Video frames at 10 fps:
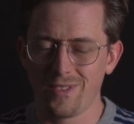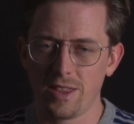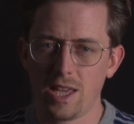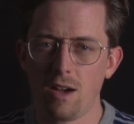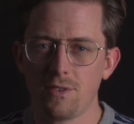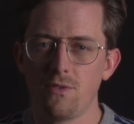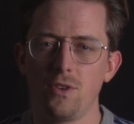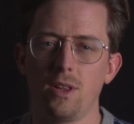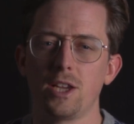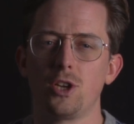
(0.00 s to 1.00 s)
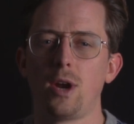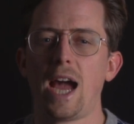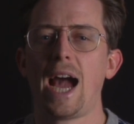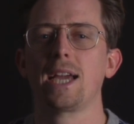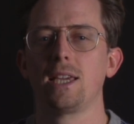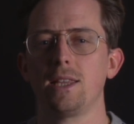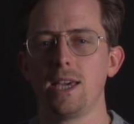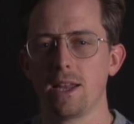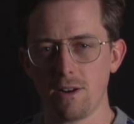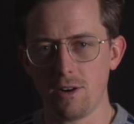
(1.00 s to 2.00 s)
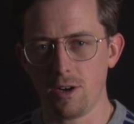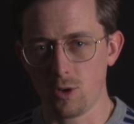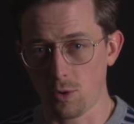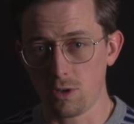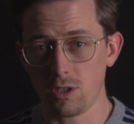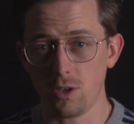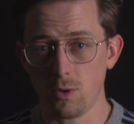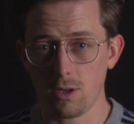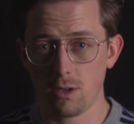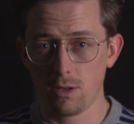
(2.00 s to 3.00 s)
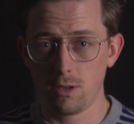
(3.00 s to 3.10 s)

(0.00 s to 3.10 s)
they often feel like you're hacking the editor in order to do it.